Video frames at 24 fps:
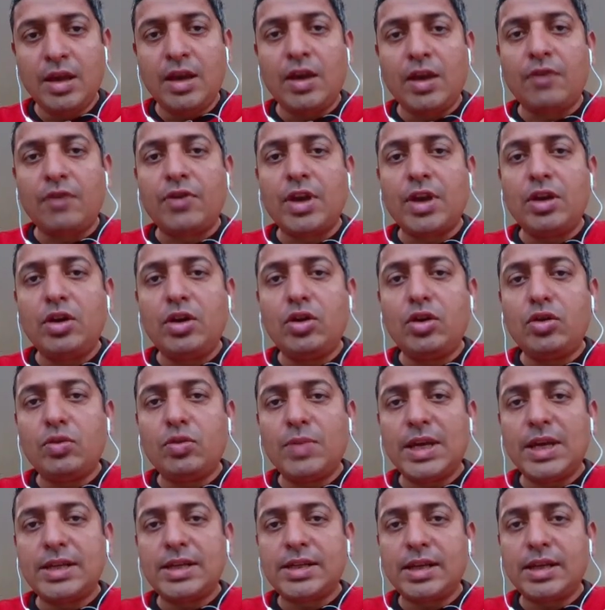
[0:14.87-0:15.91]
If you're new to
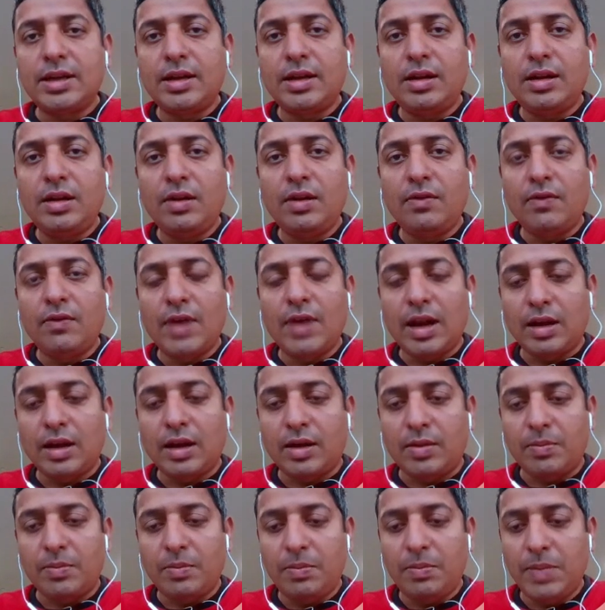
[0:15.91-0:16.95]
my channel,
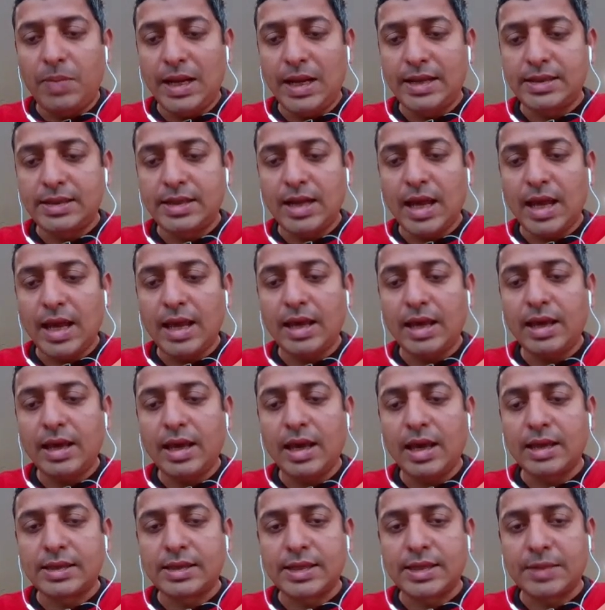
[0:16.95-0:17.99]
welcome. Please like
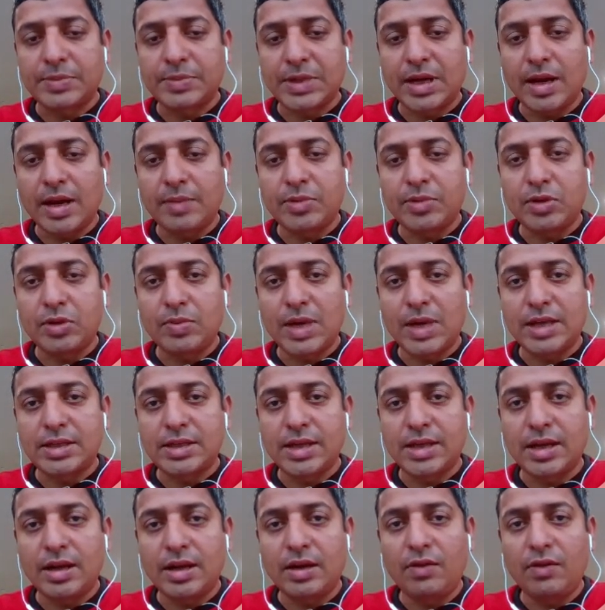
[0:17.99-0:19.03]
and subscribe to my
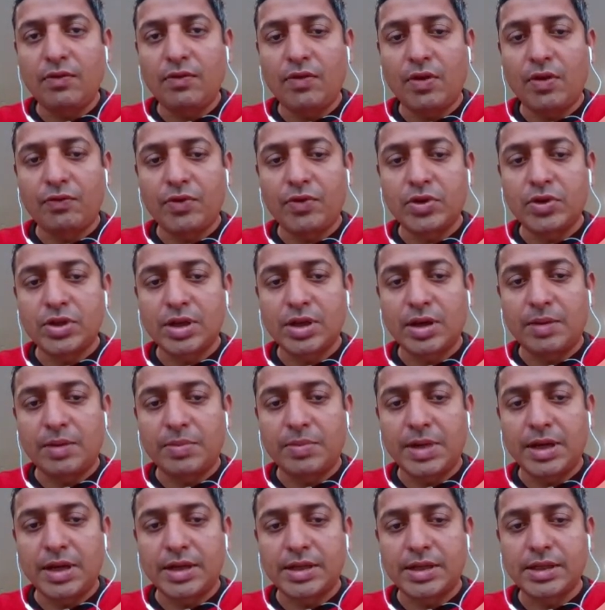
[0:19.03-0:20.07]
channel for future
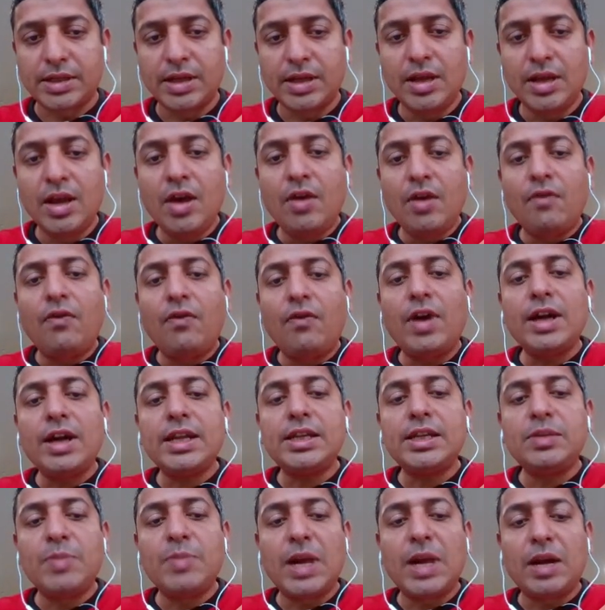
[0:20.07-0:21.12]
updates. What
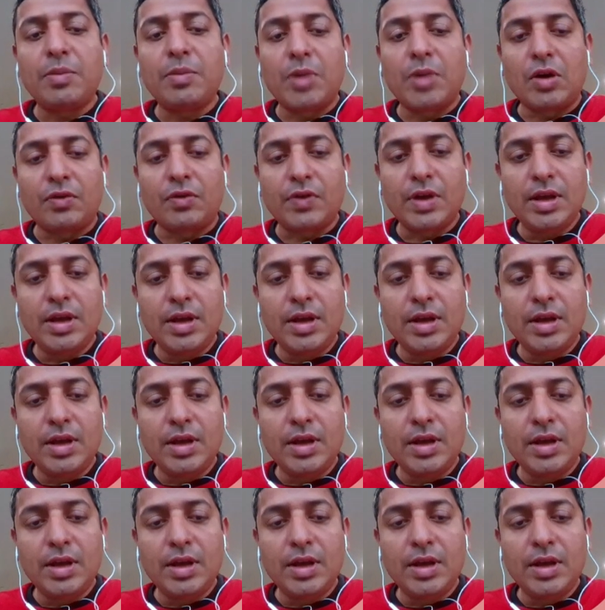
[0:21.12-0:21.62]
is MedMorph?